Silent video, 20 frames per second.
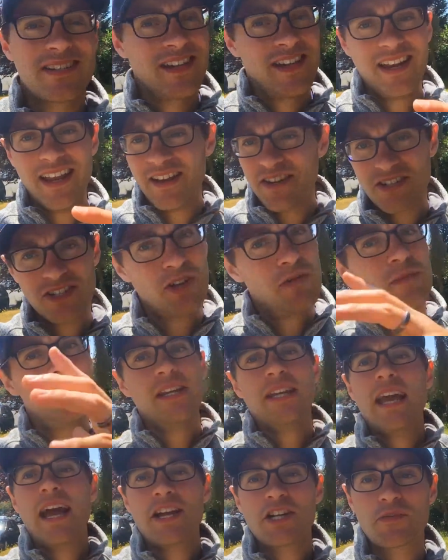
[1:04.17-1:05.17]
is that there's so
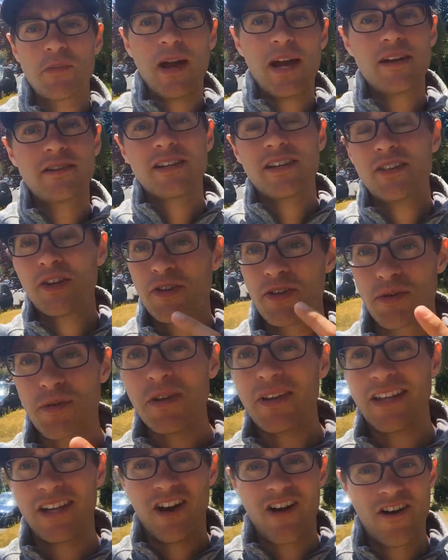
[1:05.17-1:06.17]
many cash buyers out there, there
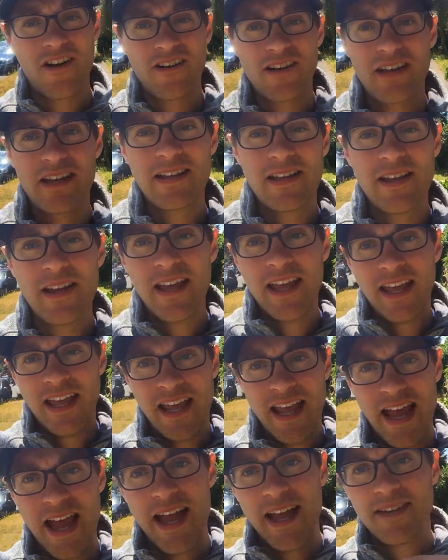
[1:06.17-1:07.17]
really aren't.
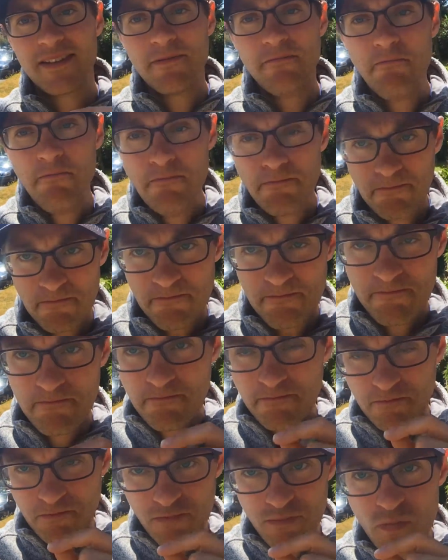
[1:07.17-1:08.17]
And
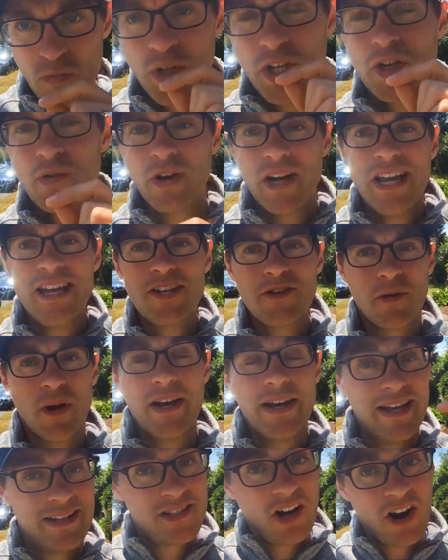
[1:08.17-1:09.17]
when you run into
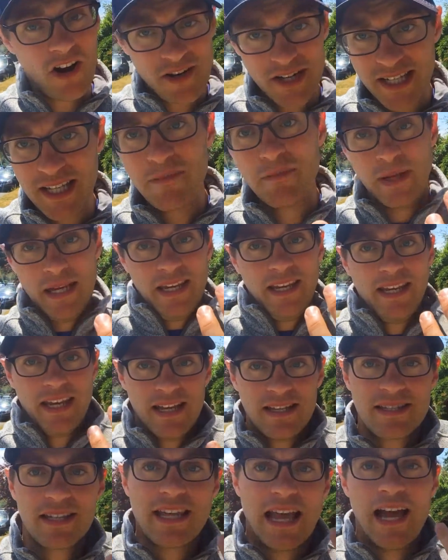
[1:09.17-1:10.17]
one, it's hard to compete
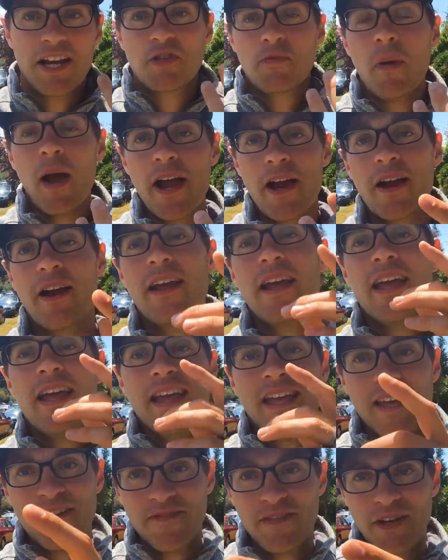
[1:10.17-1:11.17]
against a cash buyer
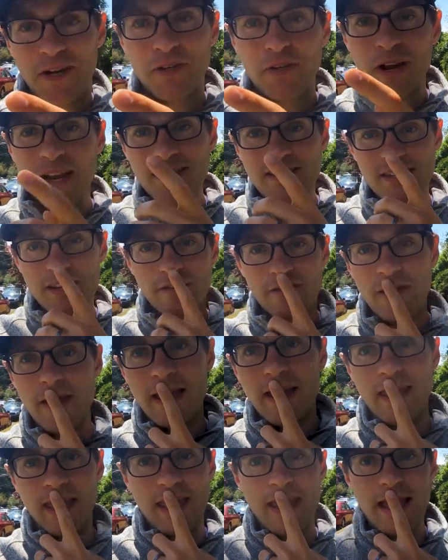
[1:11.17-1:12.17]
if they're aggressive.
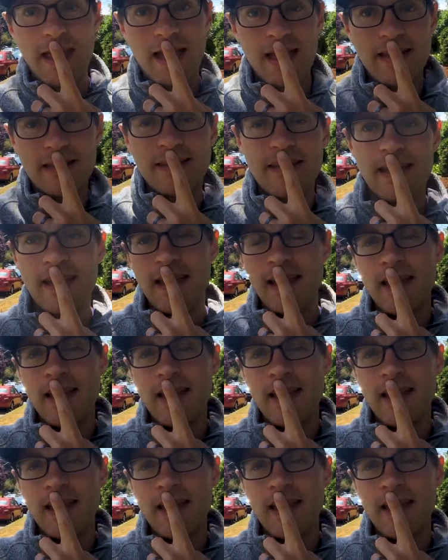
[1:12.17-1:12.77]
And